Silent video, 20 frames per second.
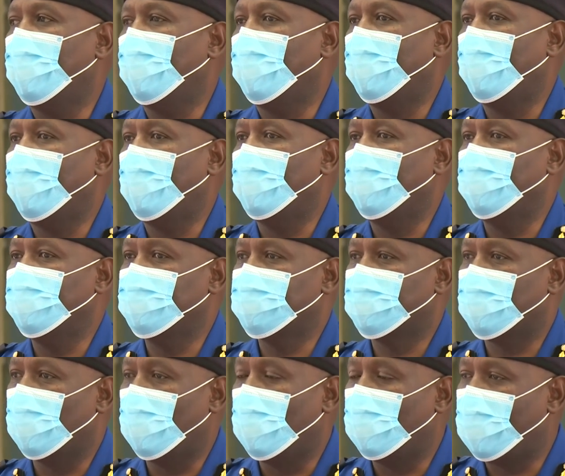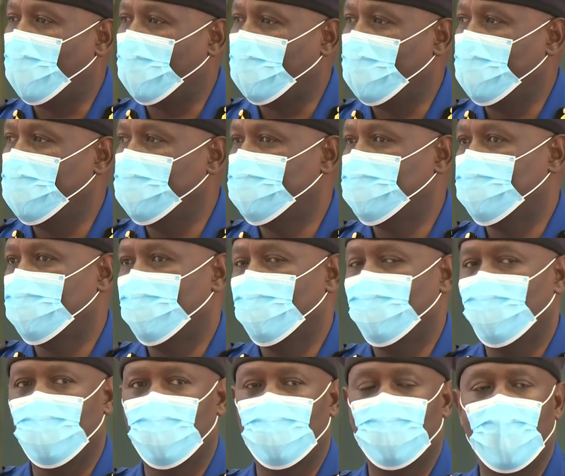and cooperate
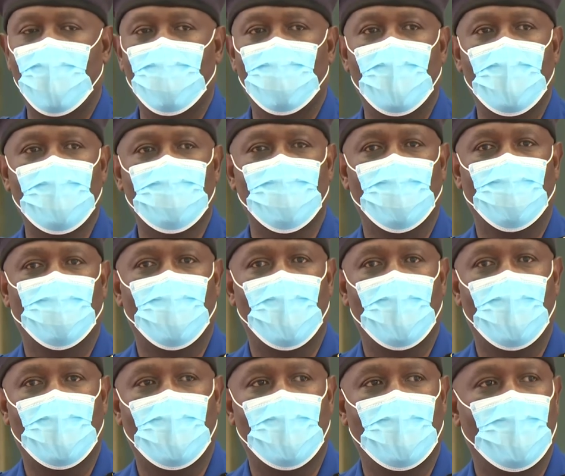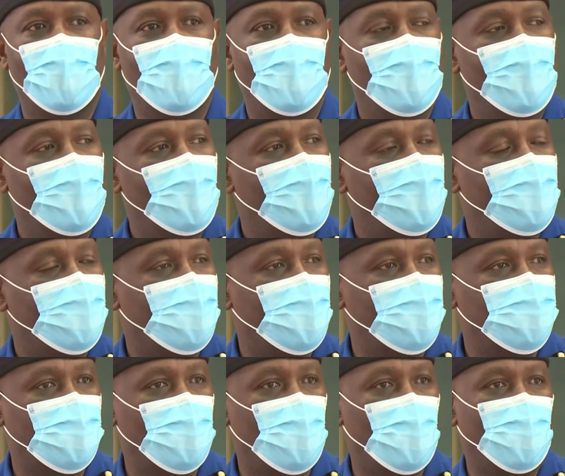with the members of our
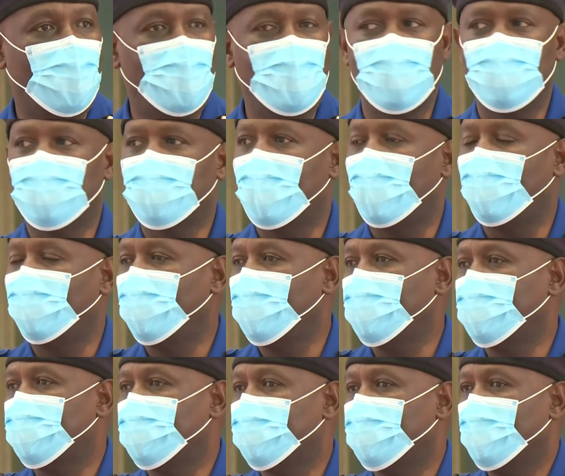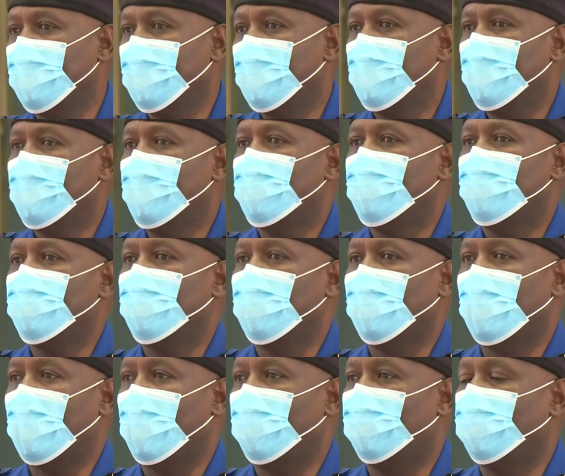National Police Service, we'll
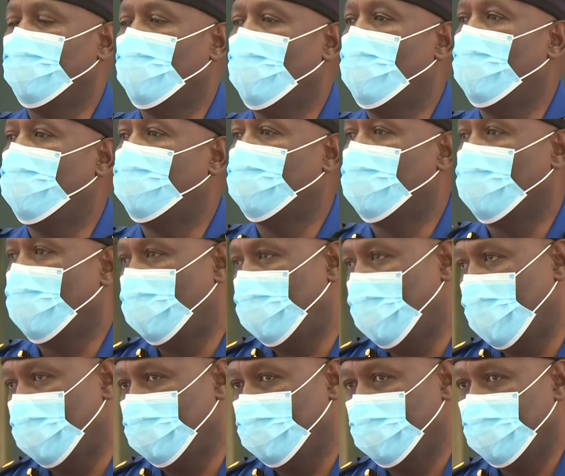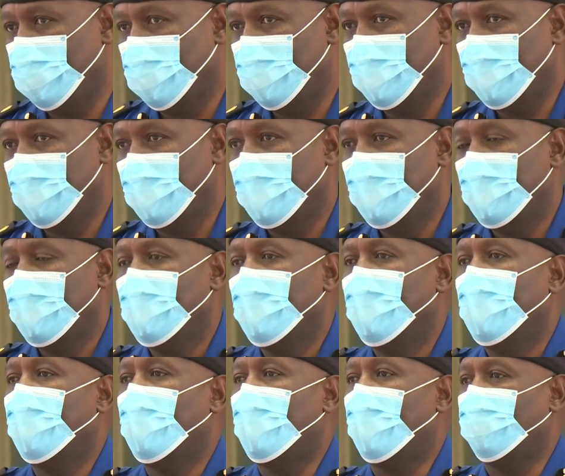have no problem.
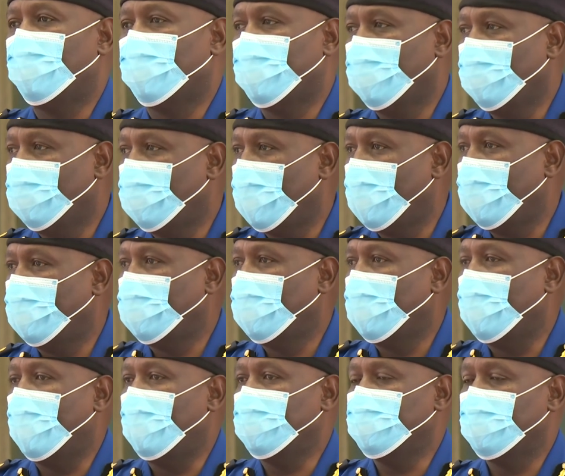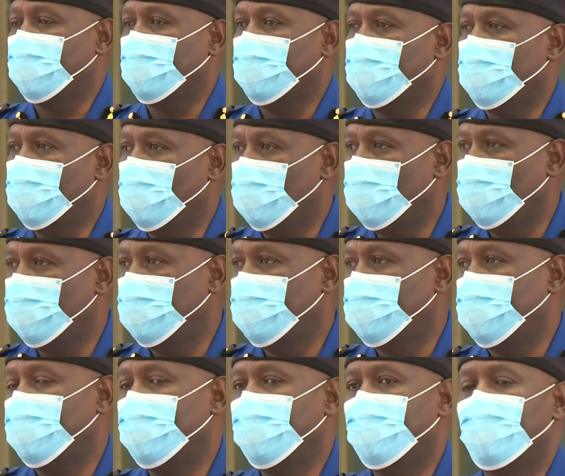I've given and renewed
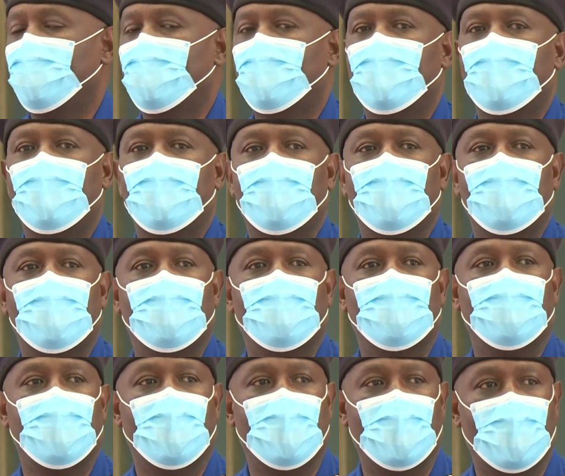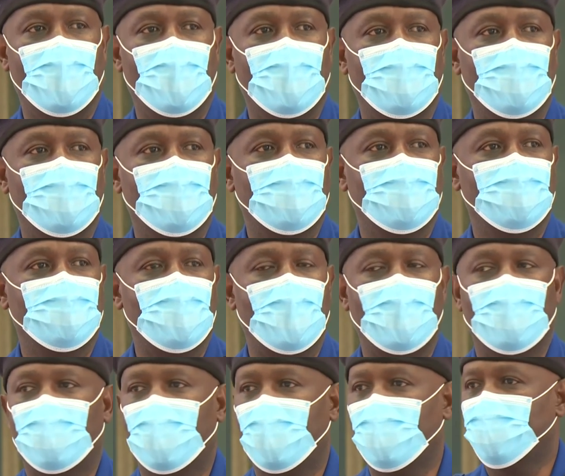the
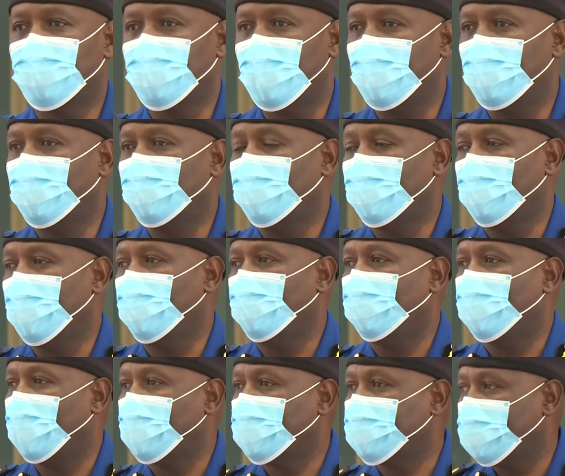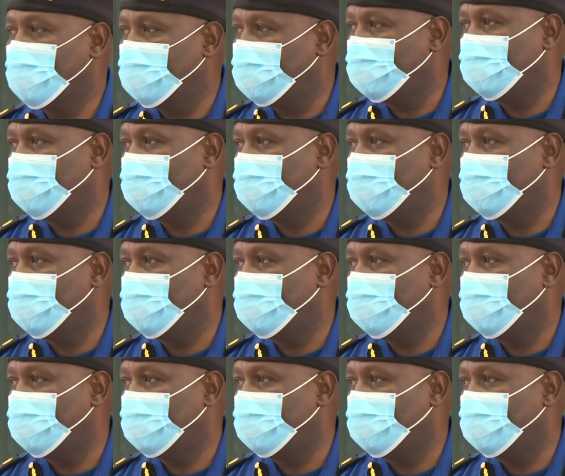direction with the effective